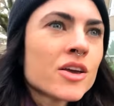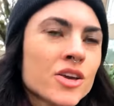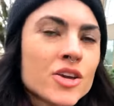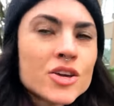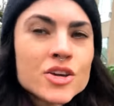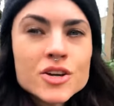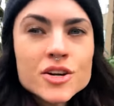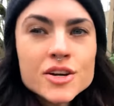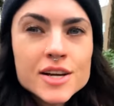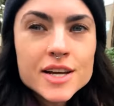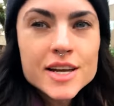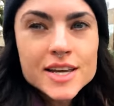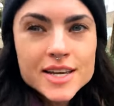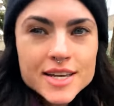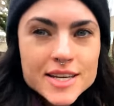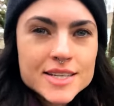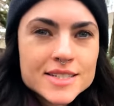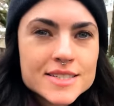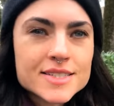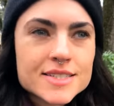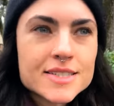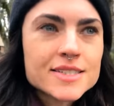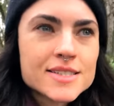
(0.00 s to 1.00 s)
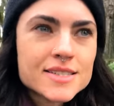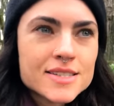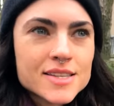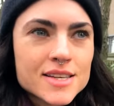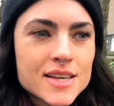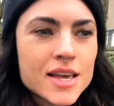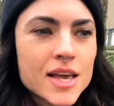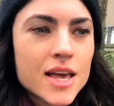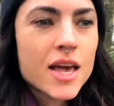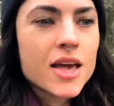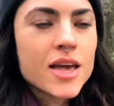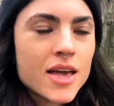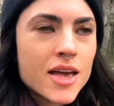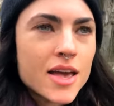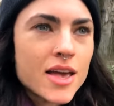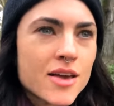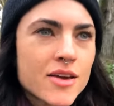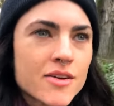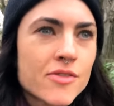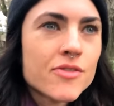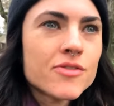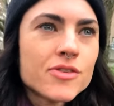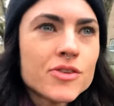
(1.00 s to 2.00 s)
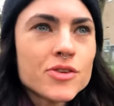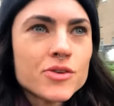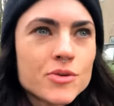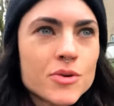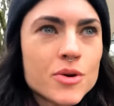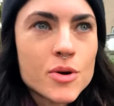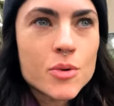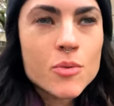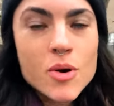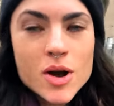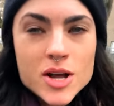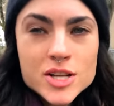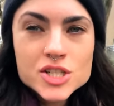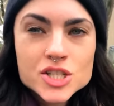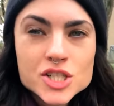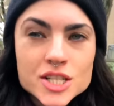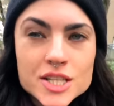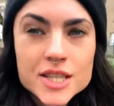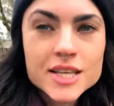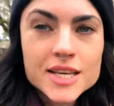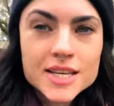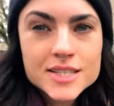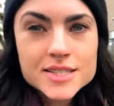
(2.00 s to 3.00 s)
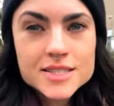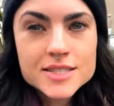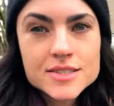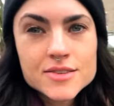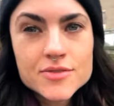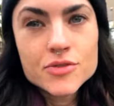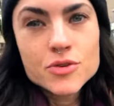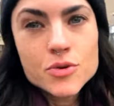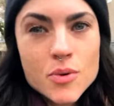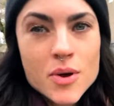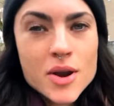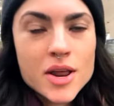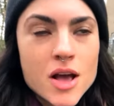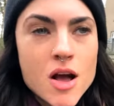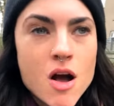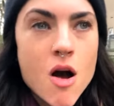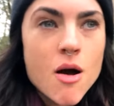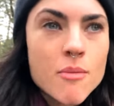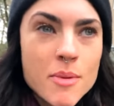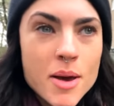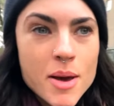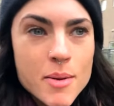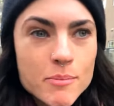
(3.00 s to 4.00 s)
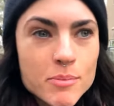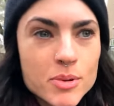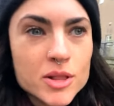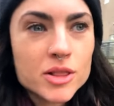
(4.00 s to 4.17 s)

Curious if you are watching this, if you want to comment